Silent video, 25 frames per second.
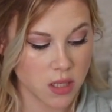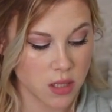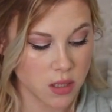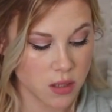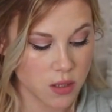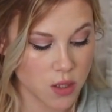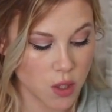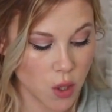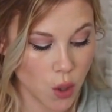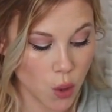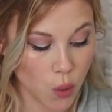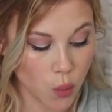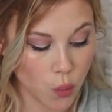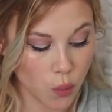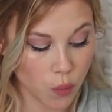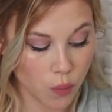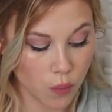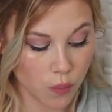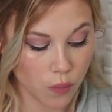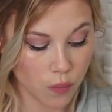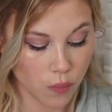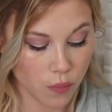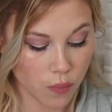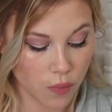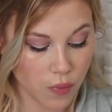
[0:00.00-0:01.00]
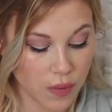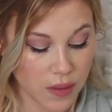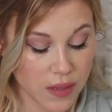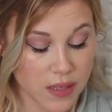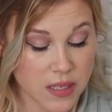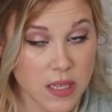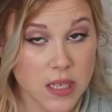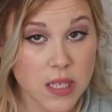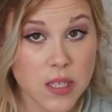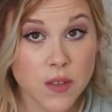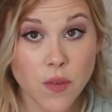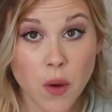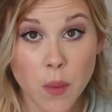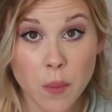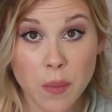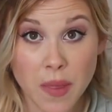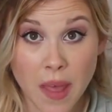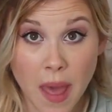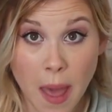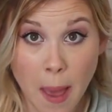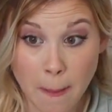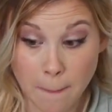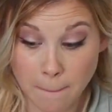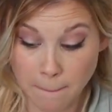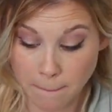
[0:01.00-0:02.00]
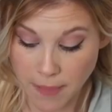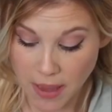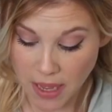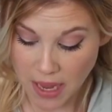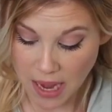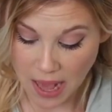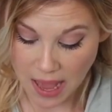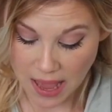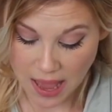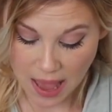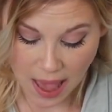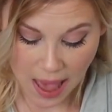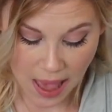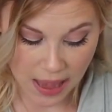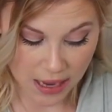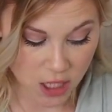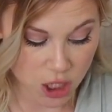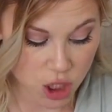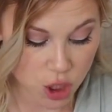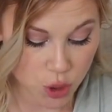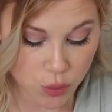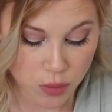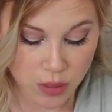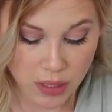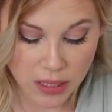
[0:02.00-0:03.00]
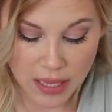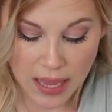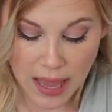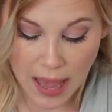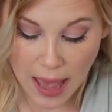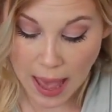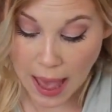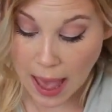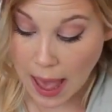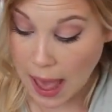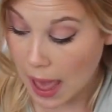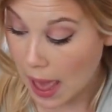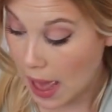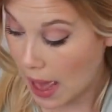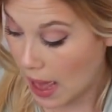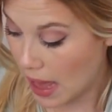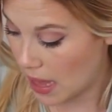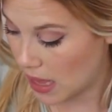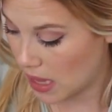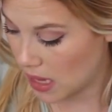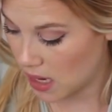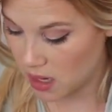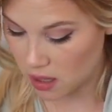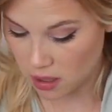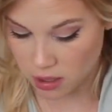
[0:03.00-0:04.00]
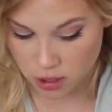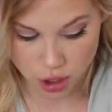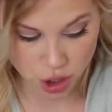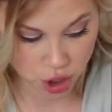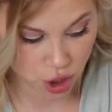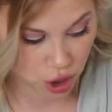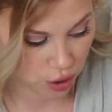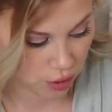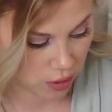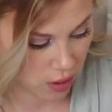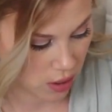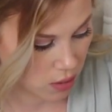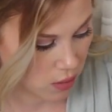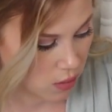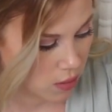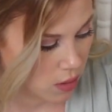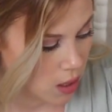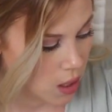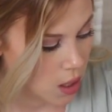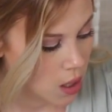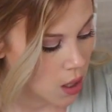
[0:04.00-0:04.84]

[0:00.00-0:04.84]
So this is from them, but I actually had, I'll show you,